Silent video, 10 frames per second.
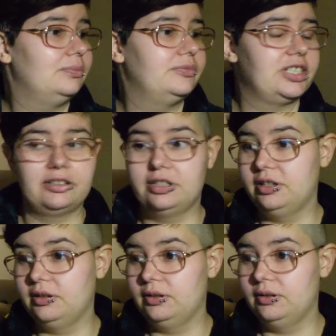tell
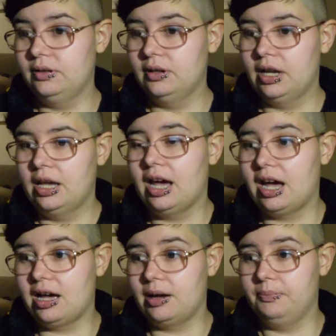you
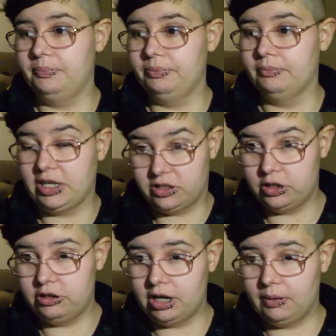my
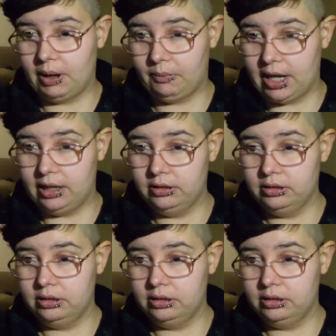surgery went well.